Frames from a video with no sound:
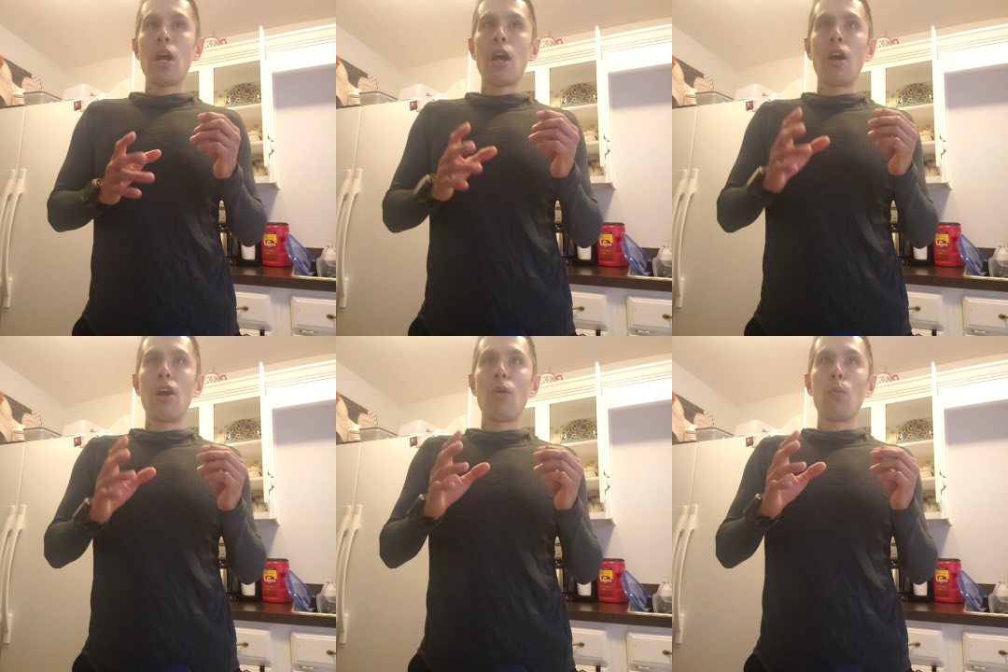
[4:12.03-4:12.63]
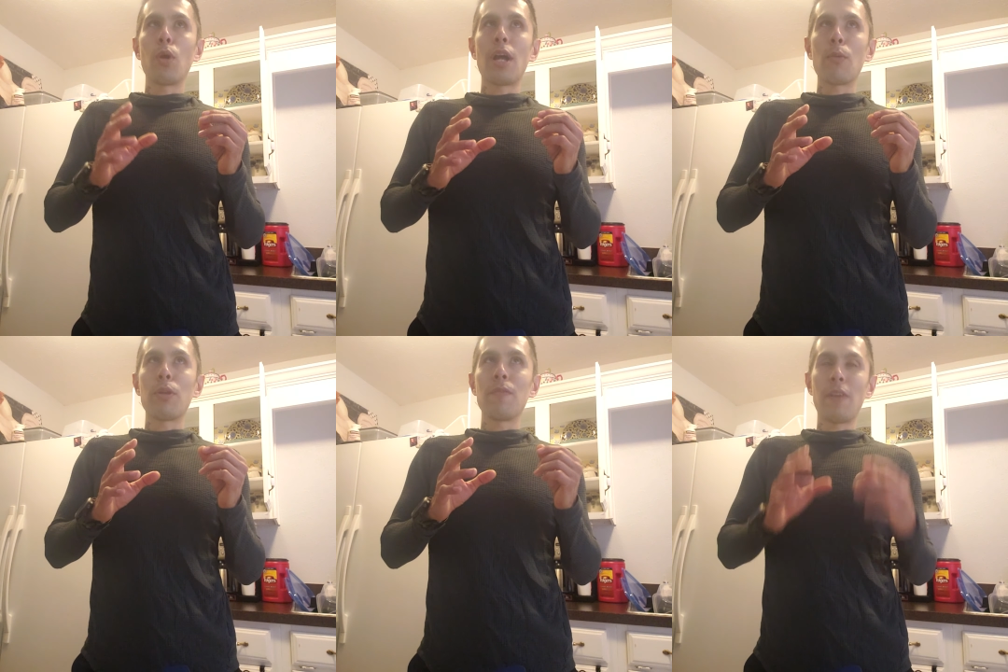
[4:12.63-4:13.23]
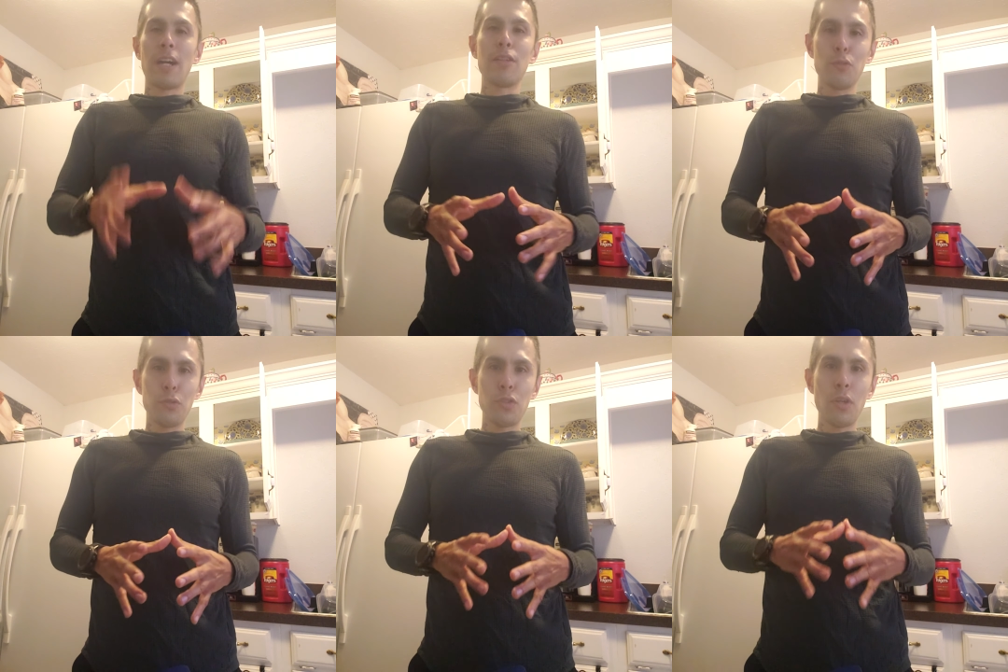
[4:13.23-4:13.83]
What I would
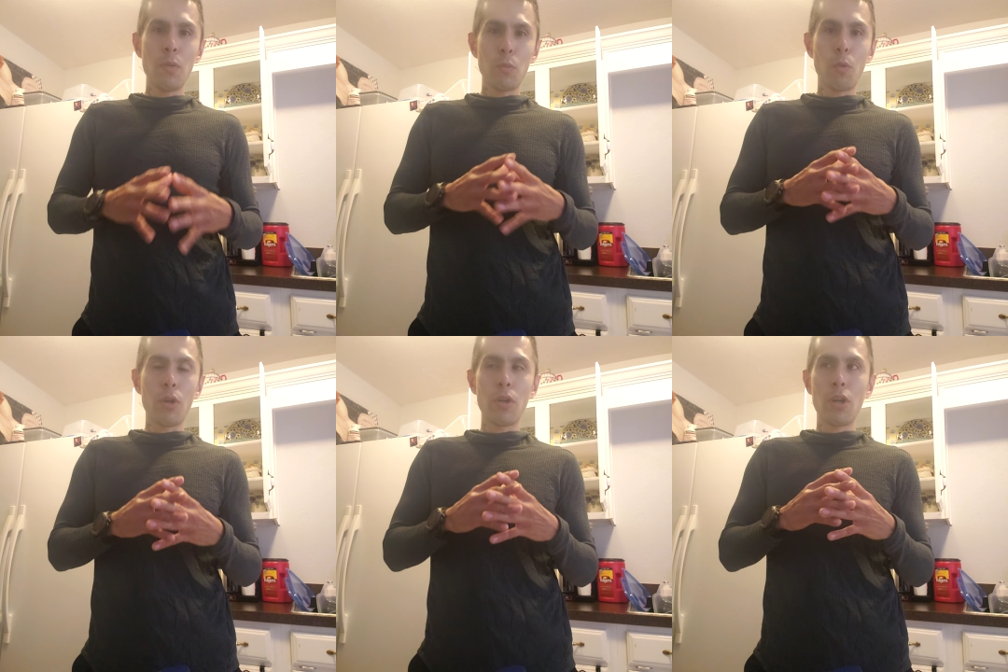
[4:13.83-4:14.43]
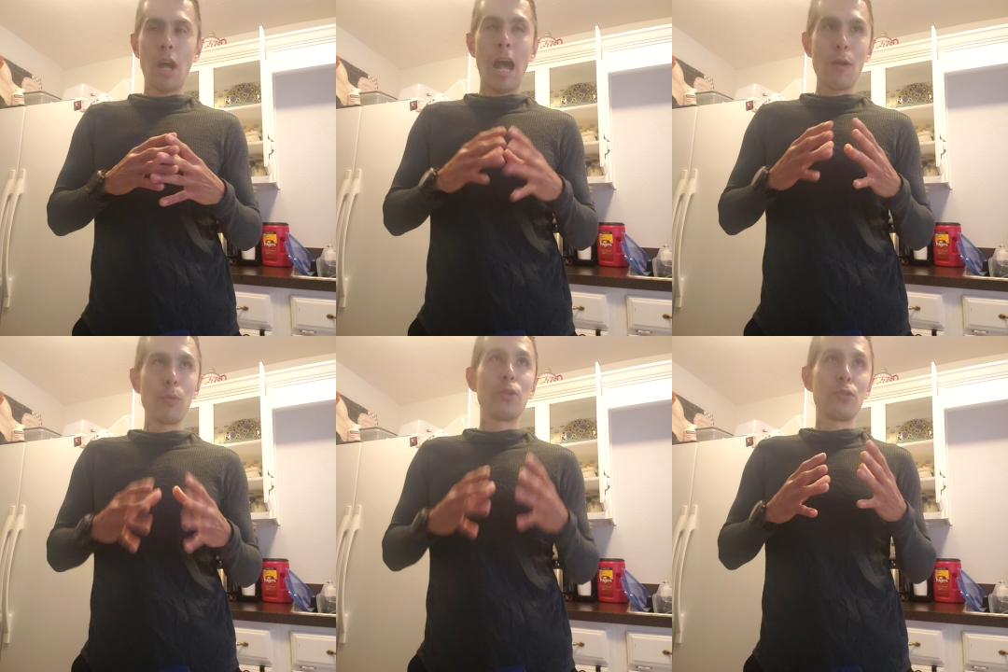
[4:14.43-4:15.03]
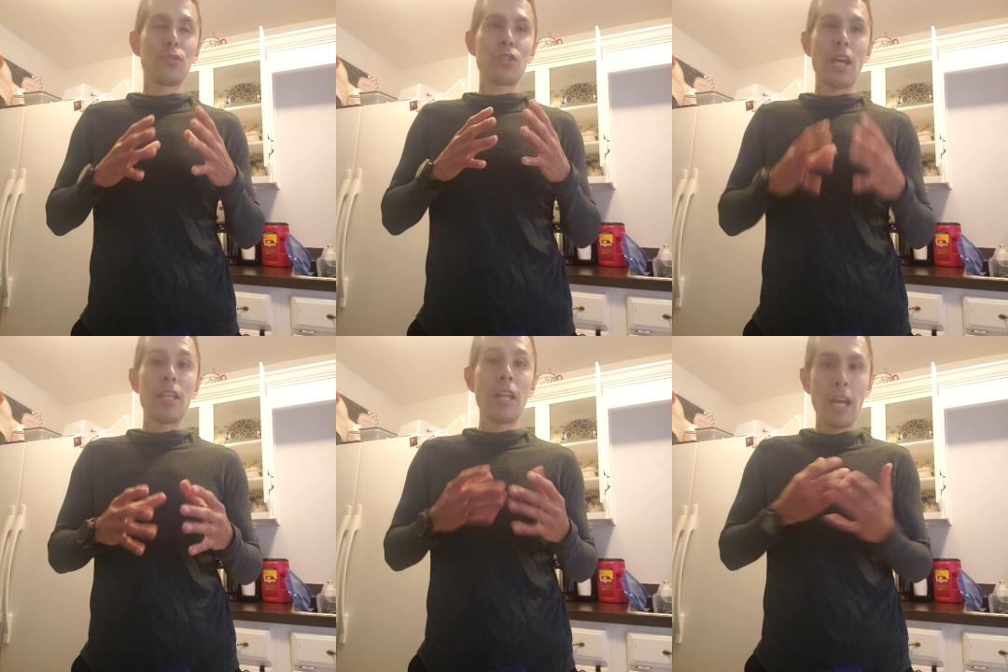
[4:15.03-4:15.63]
advise, what I would just say,
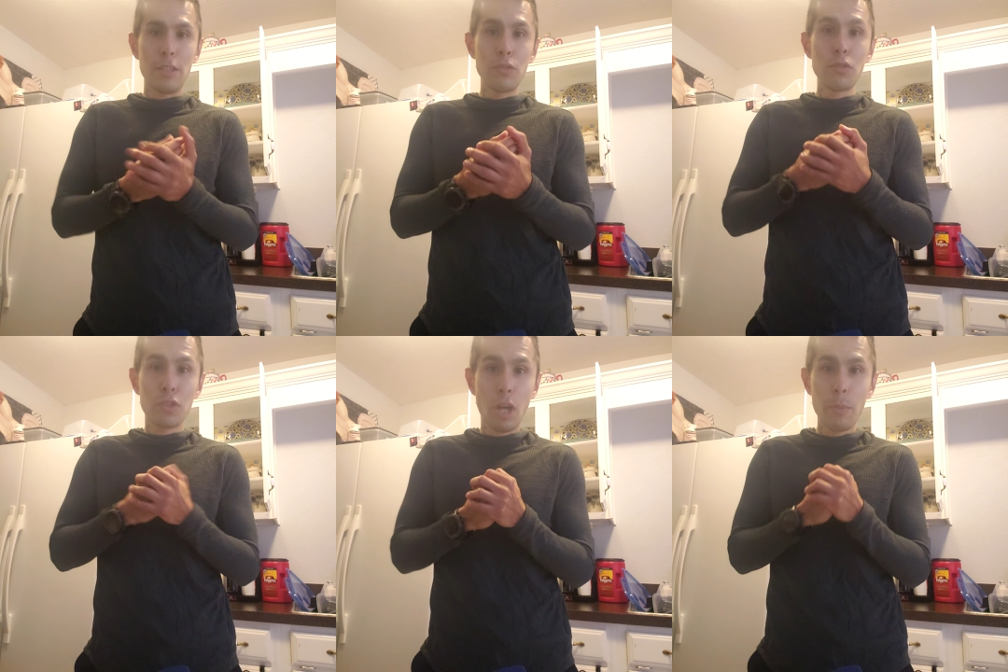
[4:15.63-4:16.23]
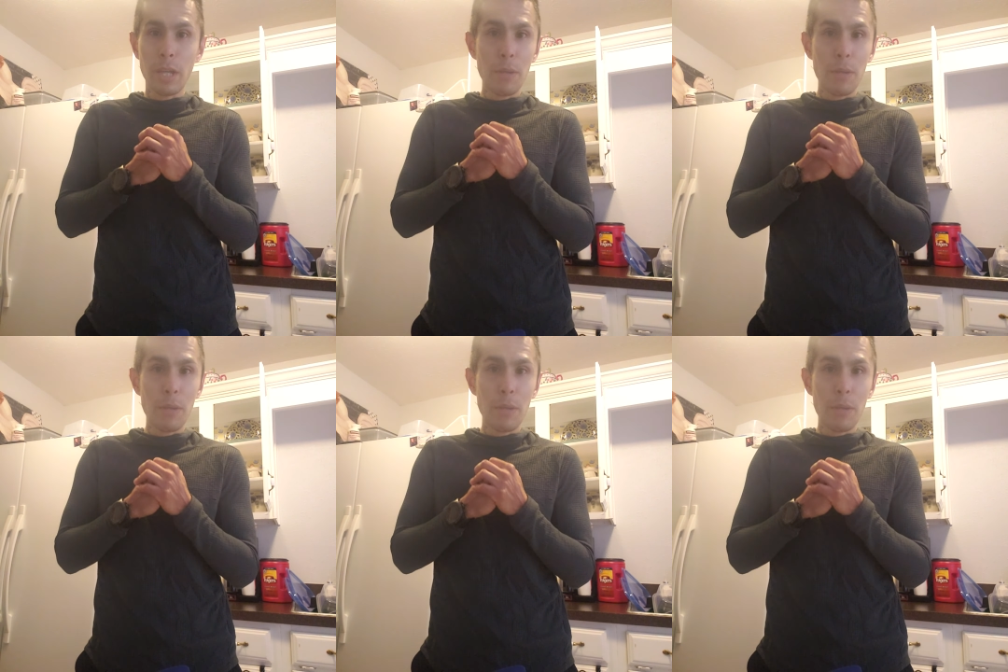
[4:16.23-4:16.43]
and this is coming.